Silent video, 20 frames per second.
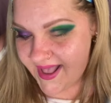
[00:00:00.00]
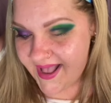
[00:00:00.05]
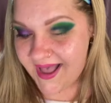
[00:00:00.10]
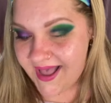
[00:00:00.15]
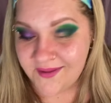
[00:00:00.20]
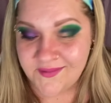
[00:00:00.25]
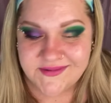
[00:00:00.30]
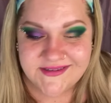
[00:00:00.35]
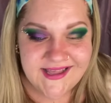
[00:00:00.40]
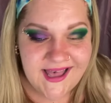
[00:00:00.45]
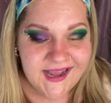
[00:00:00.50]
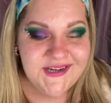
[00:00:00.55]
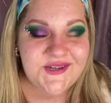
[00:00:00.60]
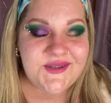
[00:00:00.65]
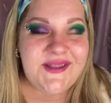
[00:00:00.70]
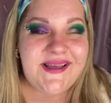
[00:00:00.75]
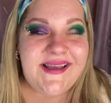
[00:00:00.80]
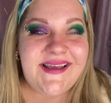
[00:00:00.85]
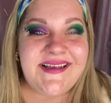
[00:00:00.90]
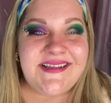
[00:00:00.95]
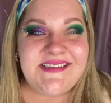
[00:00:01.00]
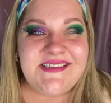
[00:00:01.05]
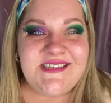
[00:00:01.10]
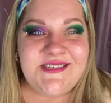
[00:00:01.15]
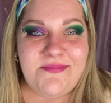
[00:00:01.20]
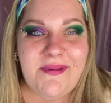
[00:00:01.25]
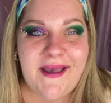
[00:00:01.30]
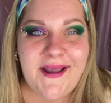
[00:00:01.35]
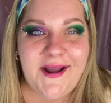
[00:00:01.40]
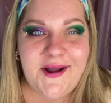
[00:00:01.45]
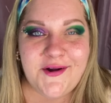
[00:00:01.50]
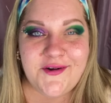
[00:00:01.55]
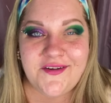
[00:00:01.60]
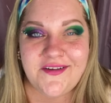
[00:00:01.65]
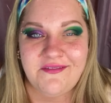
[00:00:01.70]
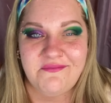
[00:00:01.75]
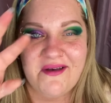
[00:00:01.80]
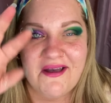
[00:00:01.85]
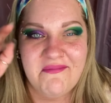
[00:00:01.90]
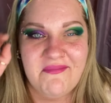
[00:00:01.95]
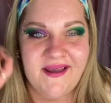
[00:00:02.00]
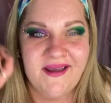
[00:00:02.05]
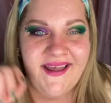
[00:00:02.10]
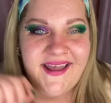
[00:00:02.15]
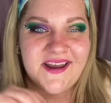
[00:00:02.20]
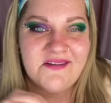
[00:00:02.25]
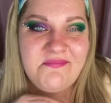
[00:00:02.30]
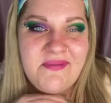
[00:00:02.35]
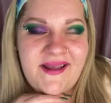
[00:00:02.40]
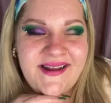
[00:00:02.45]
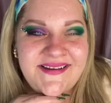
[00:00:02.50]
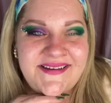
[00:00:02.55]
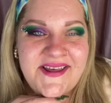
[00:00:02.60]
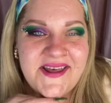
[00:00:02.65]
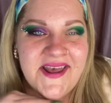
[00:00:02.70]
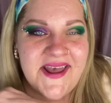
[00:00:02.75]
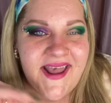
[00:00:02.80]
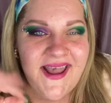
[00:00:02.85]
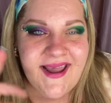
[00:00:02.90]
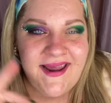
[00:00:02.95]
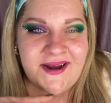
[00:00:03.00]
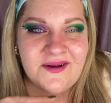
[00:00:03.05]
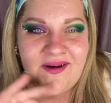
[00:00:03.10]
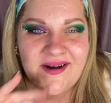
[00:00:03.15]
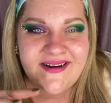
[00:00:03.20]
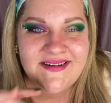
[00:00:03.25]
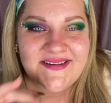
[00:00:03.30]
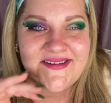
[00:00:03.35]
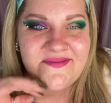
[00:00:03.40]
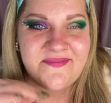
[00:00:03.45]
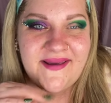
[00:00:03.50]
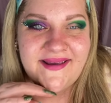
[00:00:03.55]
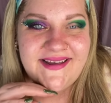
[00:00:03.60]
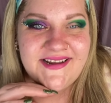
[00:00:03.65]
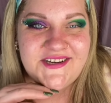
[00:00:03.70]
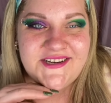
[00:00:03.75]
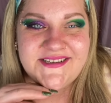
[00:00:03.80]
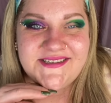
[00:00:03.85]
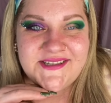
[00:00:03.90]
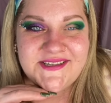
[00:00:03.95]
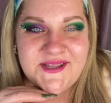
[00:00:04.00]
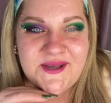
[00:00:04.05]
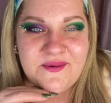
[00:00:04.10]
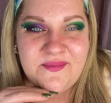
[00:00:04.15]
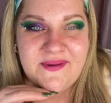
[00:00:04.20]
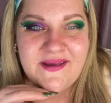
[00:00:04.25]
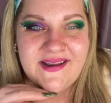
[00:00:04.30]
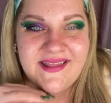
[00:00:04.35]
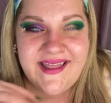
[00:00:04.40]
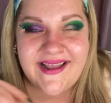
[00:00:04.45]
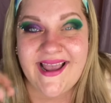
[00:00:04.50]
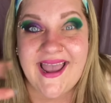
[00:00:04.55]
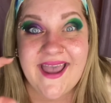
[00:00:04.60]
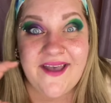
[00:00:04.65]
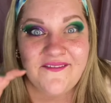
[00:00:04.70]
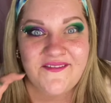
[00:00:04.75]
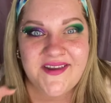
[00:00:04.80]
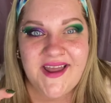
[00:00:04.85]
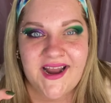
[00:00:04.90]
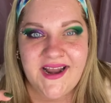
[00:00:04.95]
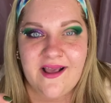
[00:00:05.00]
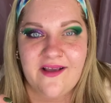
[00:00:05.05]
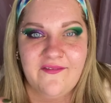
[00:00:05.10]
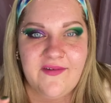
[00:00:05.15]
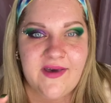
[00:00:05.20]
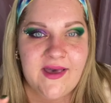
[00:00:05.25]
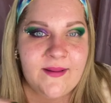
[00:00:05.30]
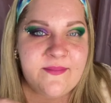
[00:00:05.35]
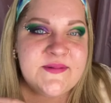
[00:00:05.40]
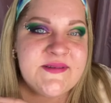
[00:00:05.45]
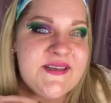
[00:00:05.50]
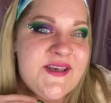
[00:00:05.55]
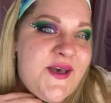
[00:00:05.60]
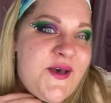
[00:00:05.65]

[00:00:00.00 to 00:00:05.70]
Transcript: I was actually inspired by my headband and I wanted to make it just a little bit like have tie-dye vibes,